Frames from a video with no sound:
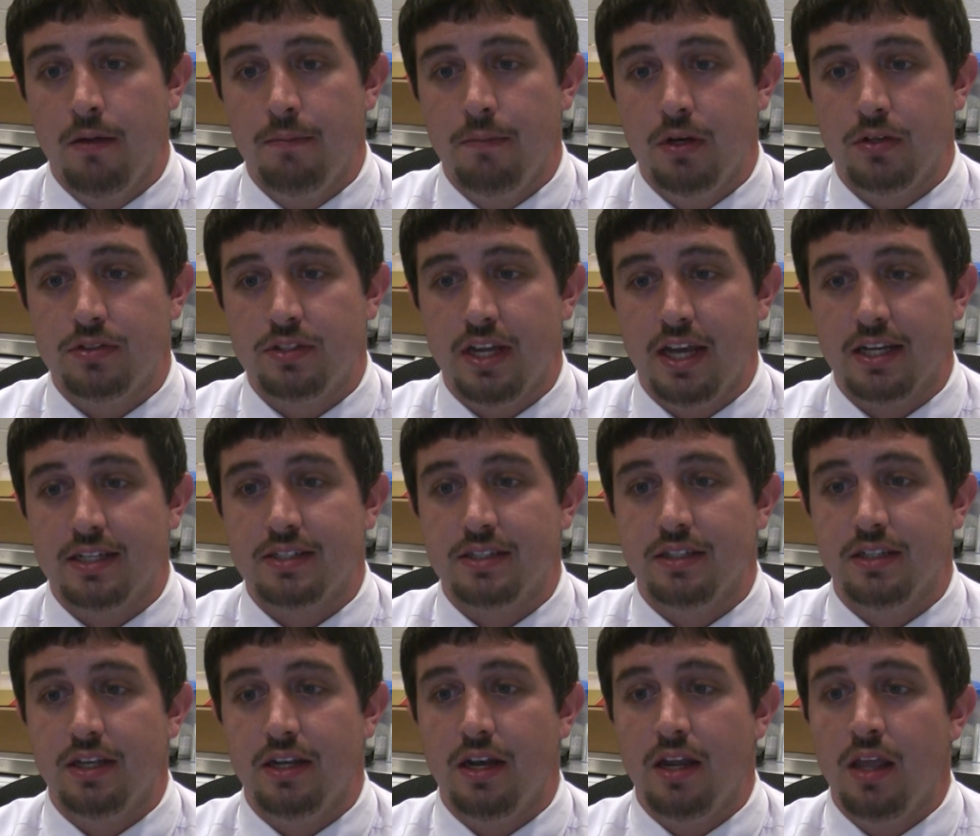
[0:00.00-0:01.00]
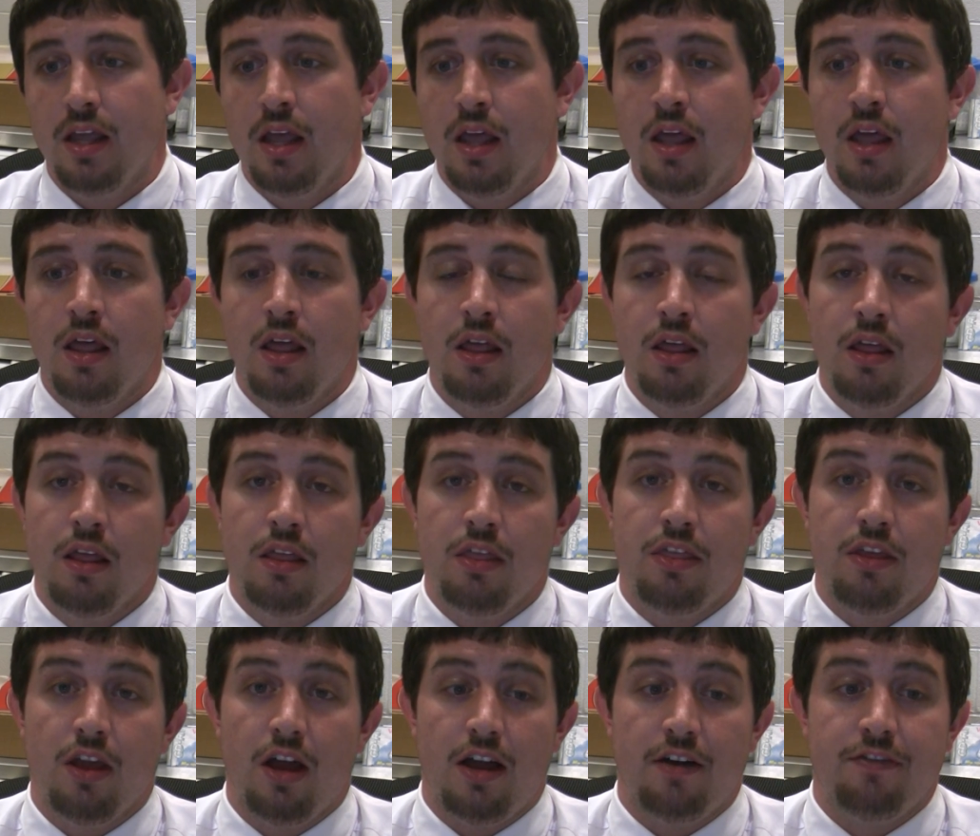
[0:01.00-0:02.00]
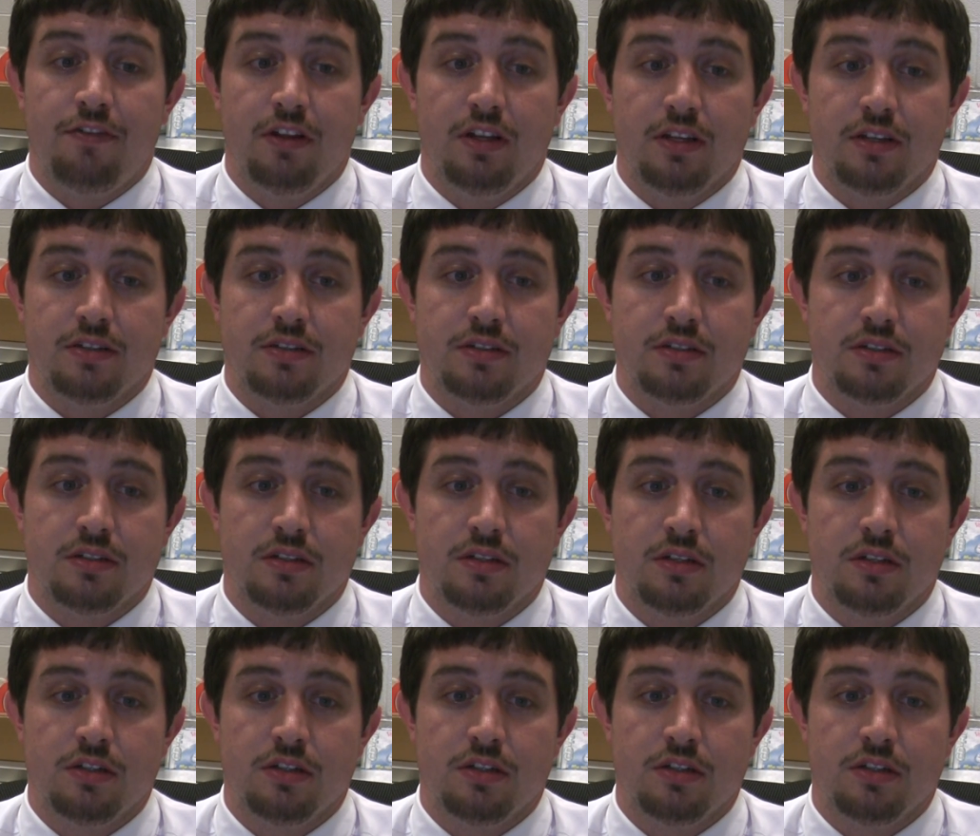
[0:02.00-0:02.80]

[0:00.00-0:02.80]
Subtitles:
most excellent Theophilus,